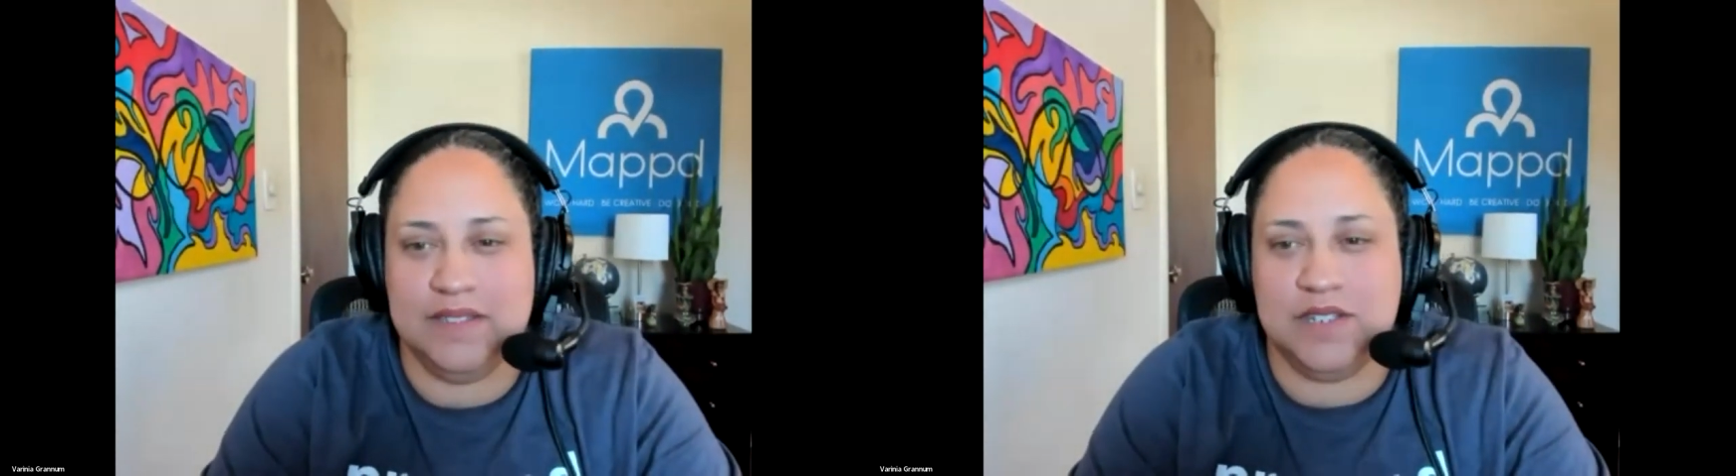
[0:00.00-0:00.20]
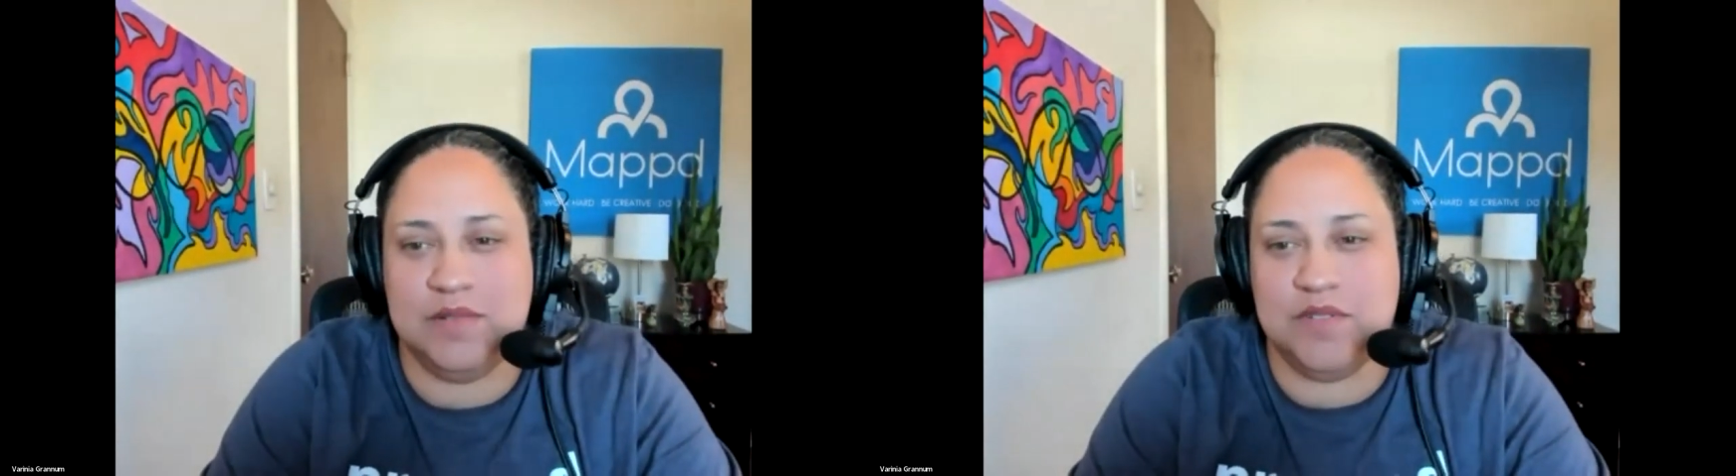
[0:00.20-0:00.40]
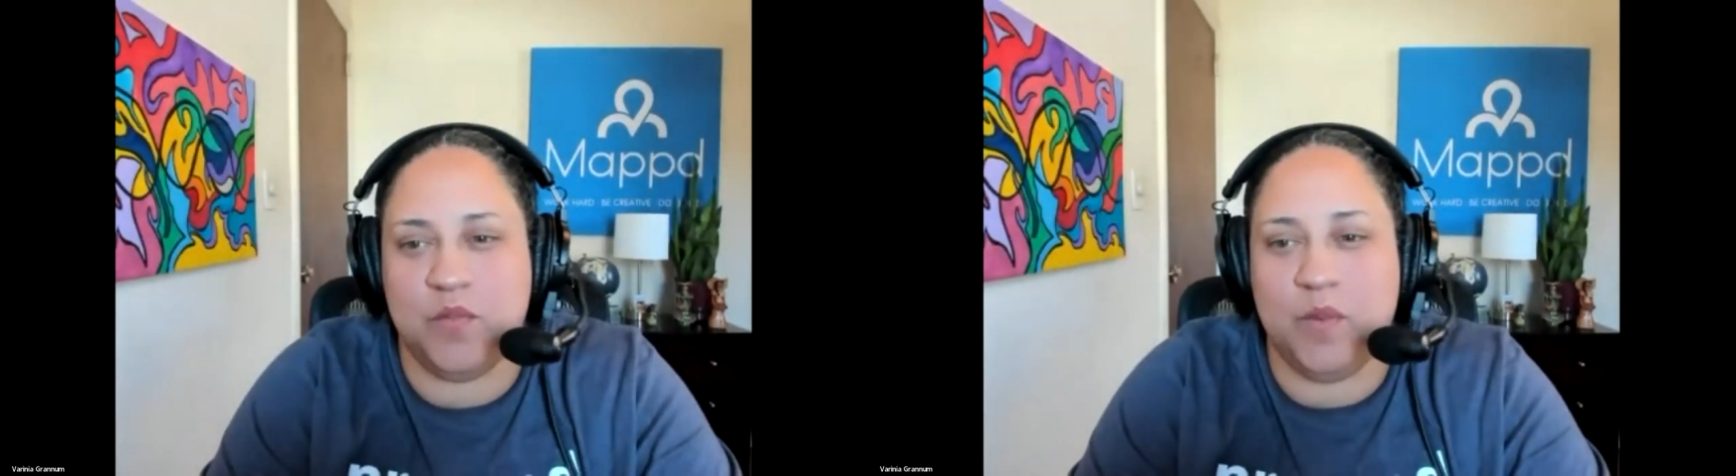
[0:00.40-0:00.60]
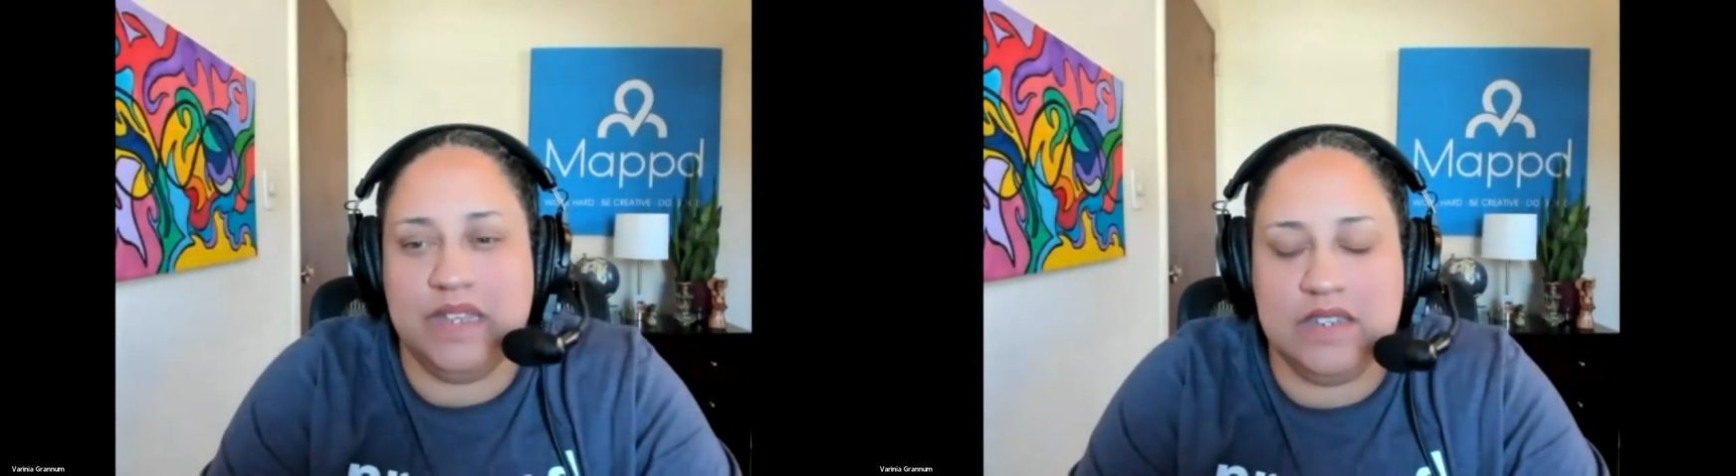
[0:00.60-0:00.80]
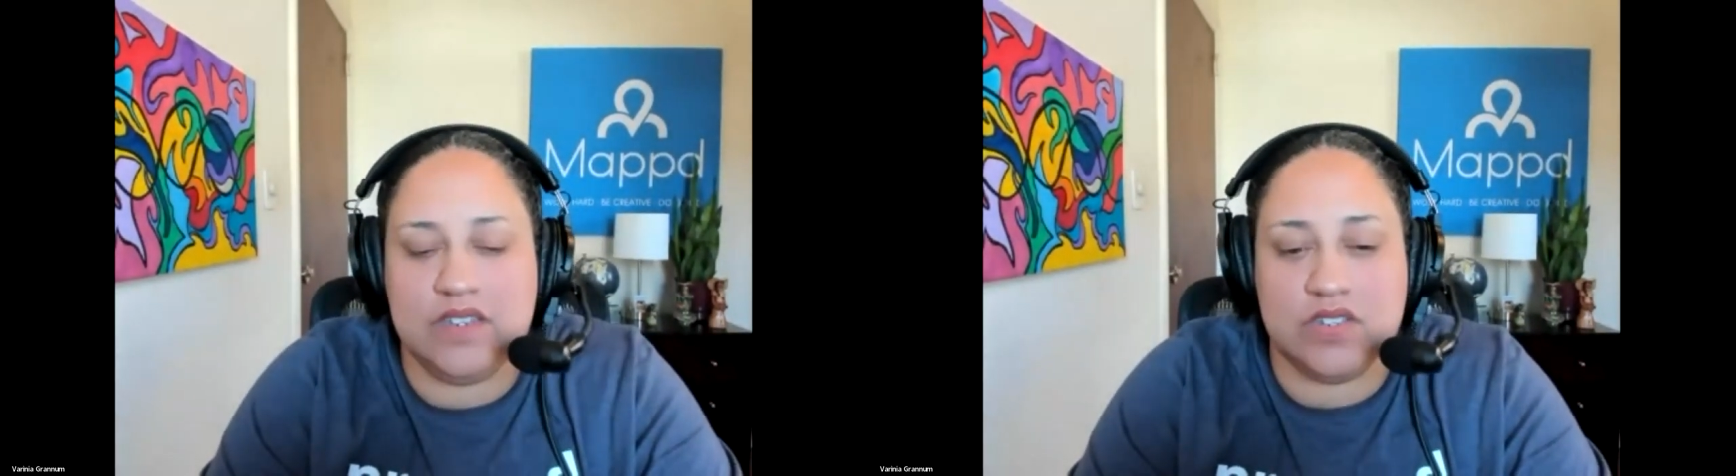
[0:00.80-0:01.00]
in terms of
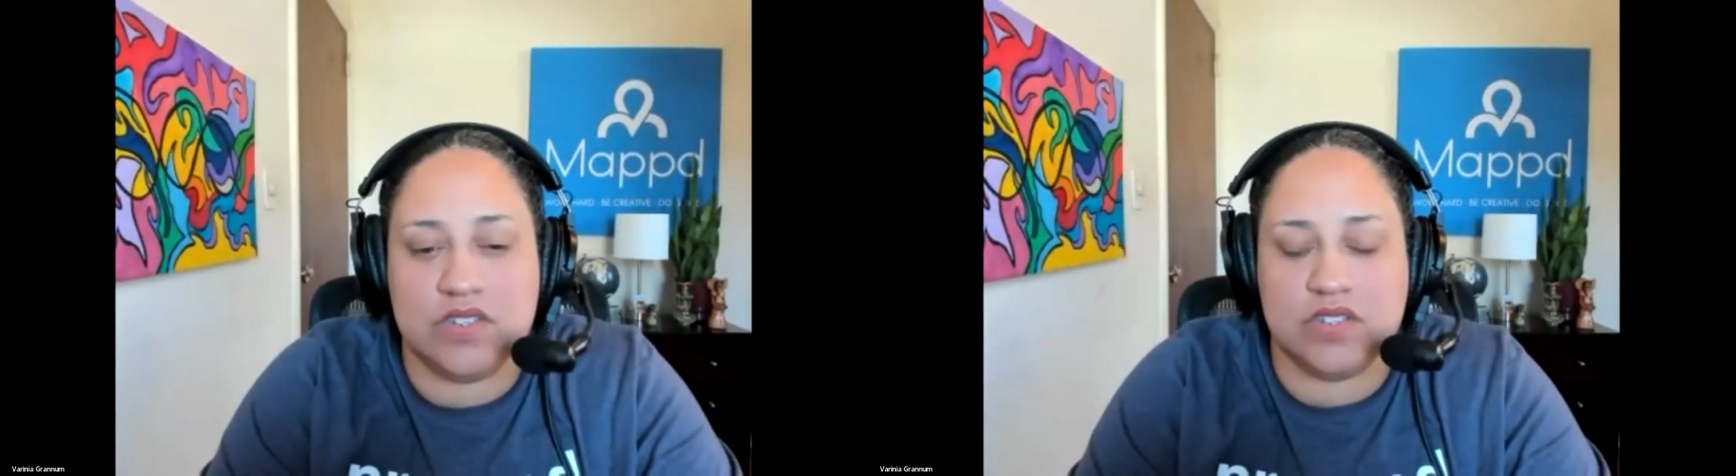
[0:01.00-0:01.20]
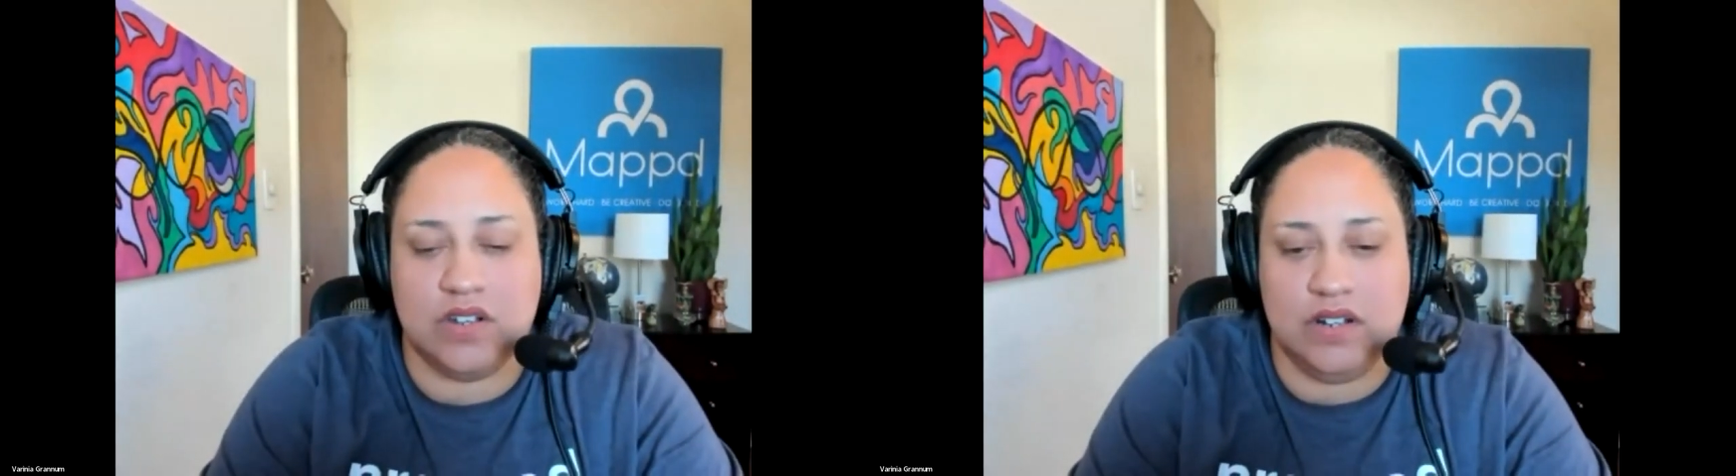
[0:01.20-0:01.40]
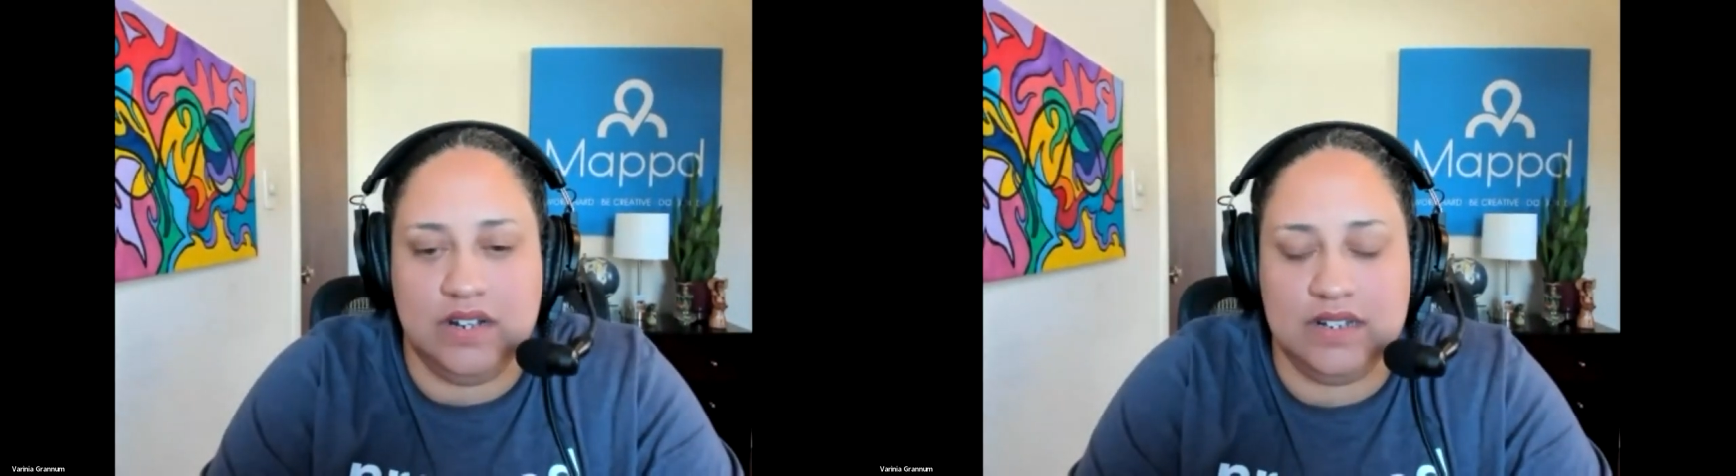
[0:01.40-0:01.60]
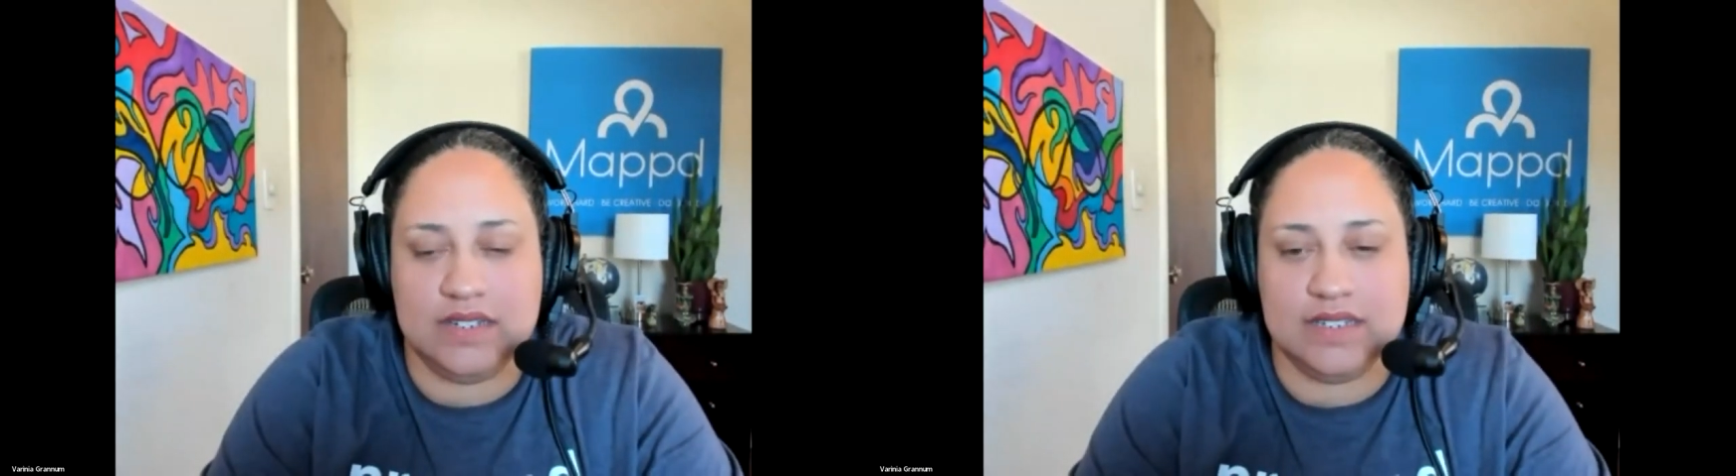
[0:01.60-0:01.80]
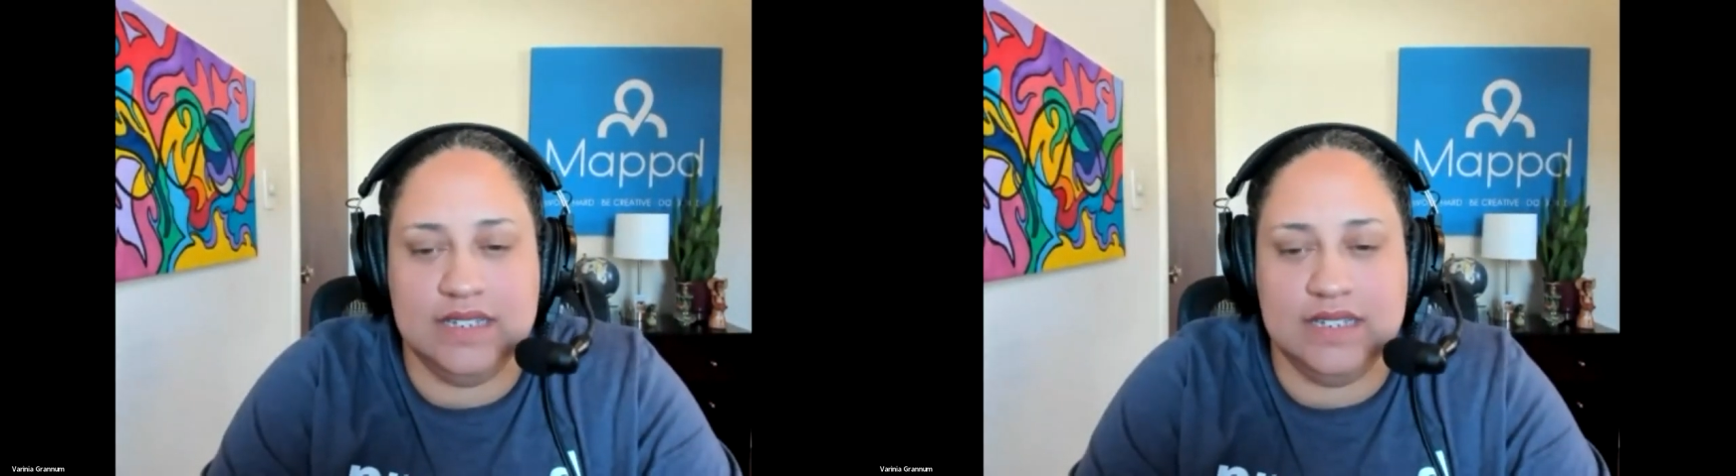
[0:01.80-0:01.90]
when to start.